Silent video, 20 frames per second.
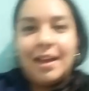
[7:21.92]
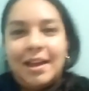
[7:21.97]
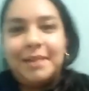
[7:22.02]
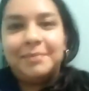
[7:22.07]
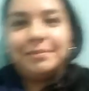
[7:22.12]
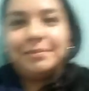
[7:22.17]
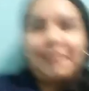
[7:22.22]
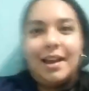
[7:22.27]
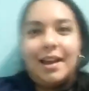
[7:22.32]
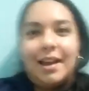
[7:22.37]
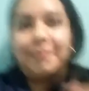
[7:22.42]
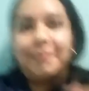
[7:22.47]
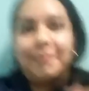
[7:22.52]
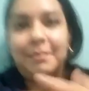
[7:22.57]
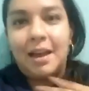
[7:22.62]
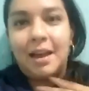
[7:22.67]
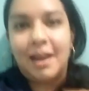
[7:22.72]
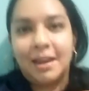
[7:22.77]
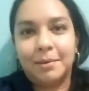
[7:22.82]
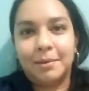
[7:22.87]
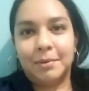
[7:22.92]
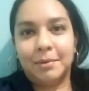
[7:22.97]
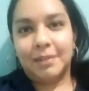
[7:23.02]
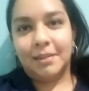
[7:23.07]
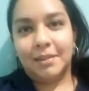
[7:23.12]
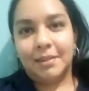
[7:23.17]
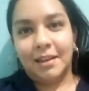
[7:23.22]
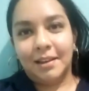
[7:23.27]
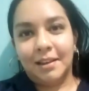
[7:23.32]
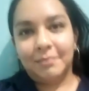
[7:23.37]
I'm done. I'm with
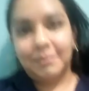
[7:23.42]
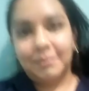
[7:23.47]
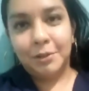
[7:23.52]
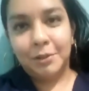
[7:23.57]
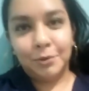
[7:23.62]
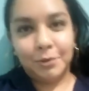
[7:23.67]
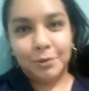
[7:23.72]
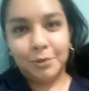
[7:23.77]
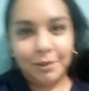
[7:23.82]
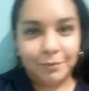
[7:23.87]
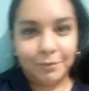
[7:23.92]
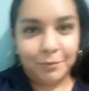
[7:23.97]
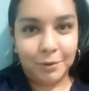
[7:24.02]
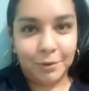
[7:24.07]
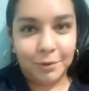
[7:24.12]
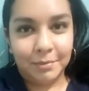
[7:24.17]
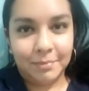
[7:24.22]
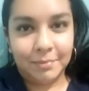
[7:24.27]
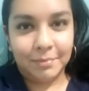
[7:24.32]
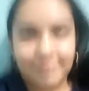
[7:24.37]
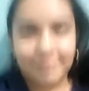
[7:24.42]
the uniform.